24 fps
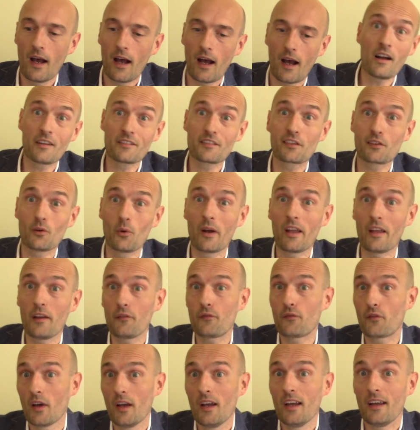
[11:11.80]
And so
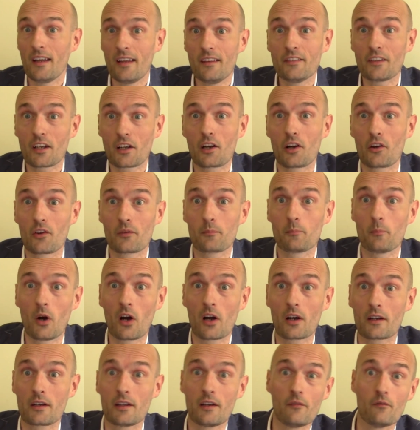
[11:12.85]
if in the current
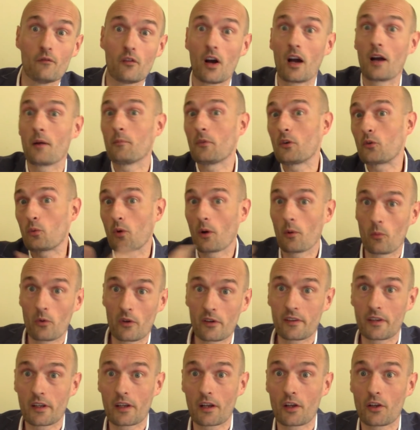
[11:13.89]
market environment where we're
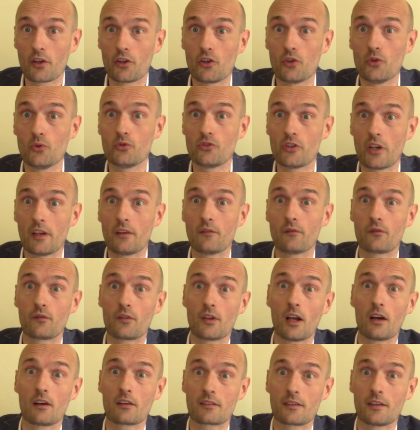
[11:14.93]
seeing a huge
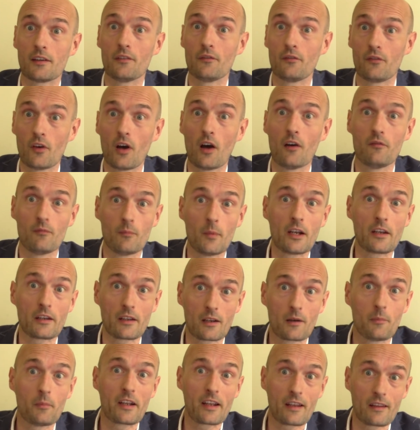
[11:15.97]
influx of money
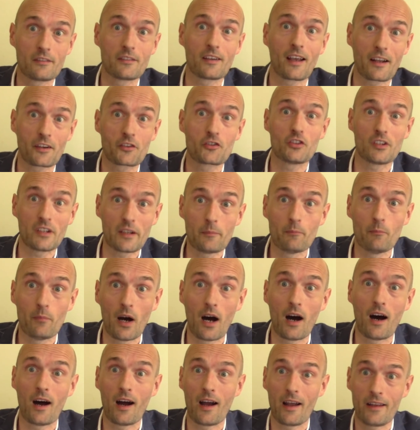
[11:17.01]
coming in to actually
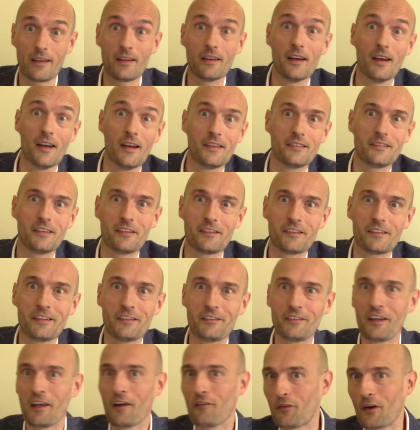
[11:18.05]
buy this
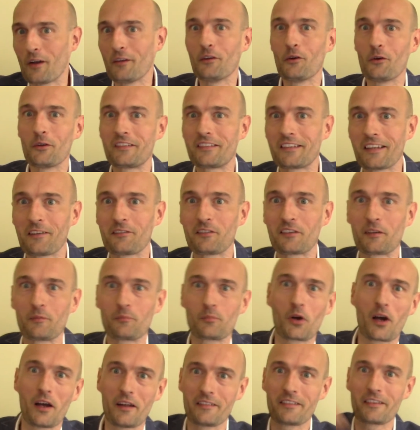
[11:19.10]
ETF, I know it sounds
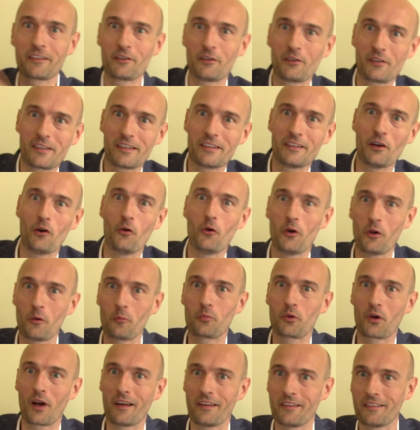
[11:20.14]
surprising, you see the oil
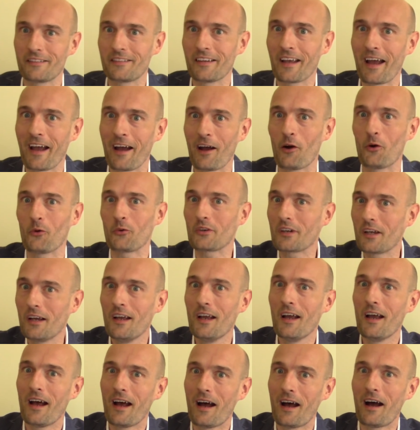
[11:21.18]
price down,
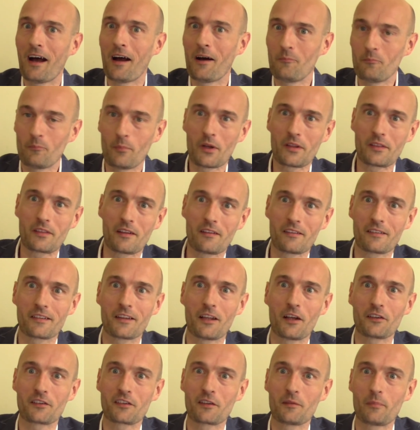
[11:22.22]
but there's
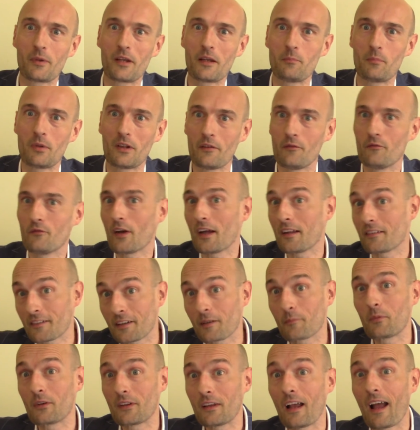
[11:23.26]
lots of people
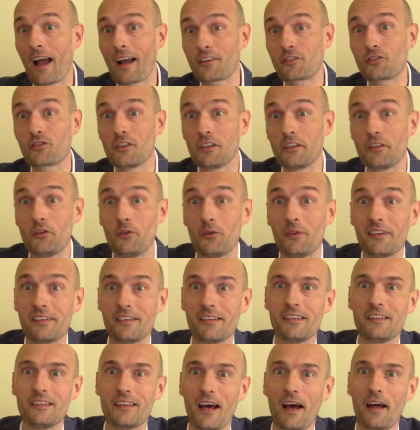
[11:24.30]
investing. But actually you
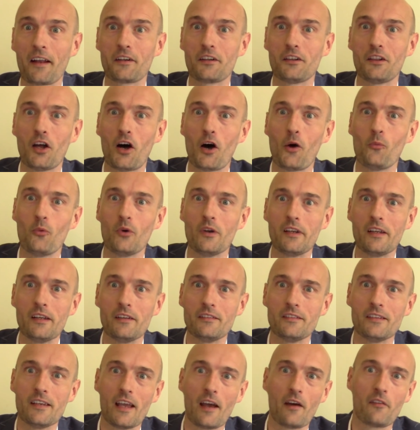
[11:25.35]
see that a lot with
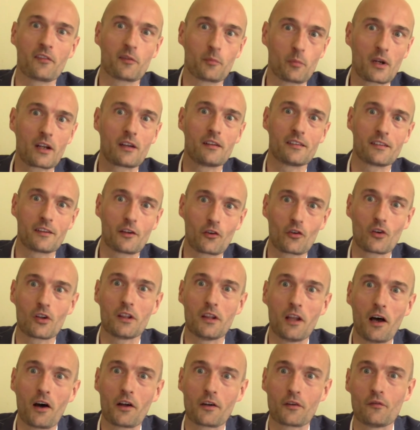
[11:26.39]
ETFs, because there are a
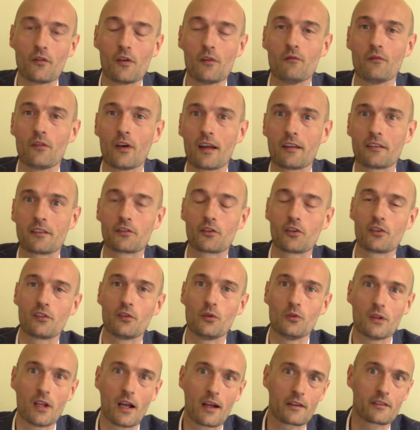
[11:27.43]
lot of investors
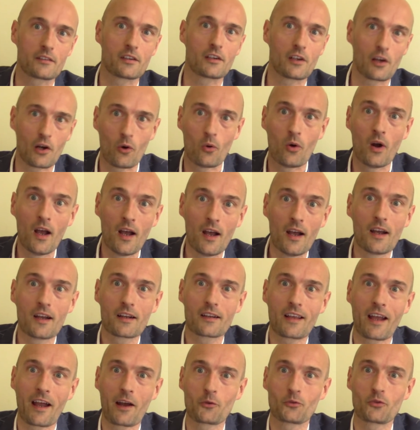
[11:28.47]
who like to go
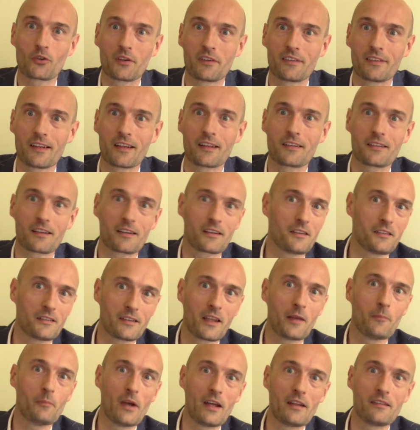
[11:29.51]
counter-cyclical.
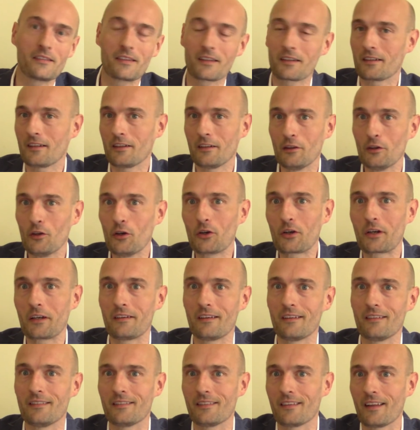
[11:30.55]
They basically look at
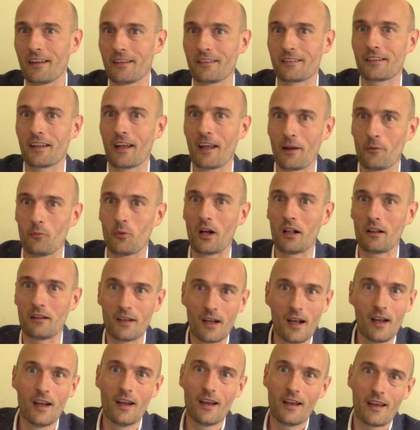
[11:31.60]
it and they say, well,
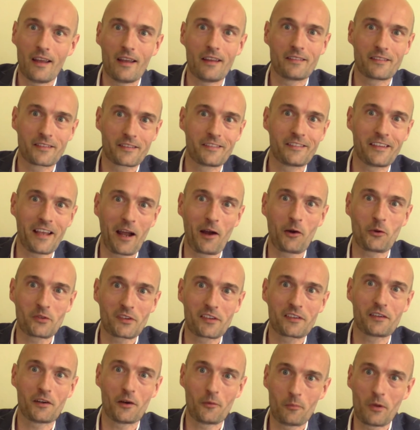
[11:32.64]
it's down
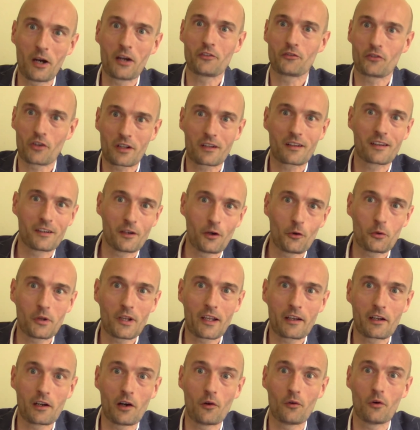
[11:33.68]
so much, it can
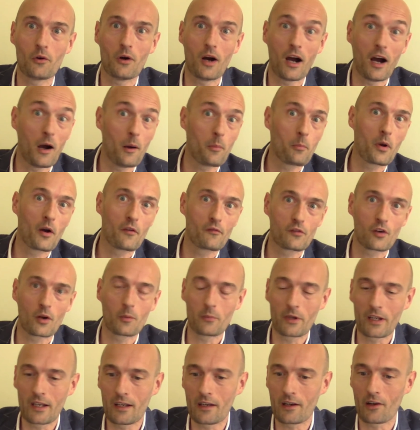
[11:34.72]
only go up from
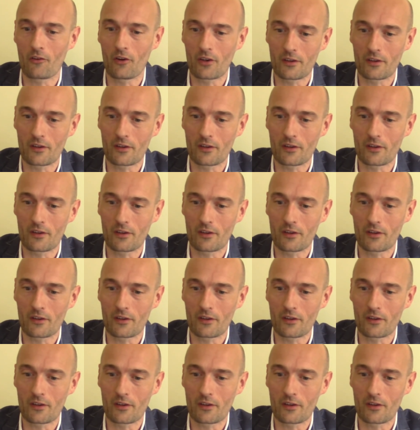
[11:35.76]
here.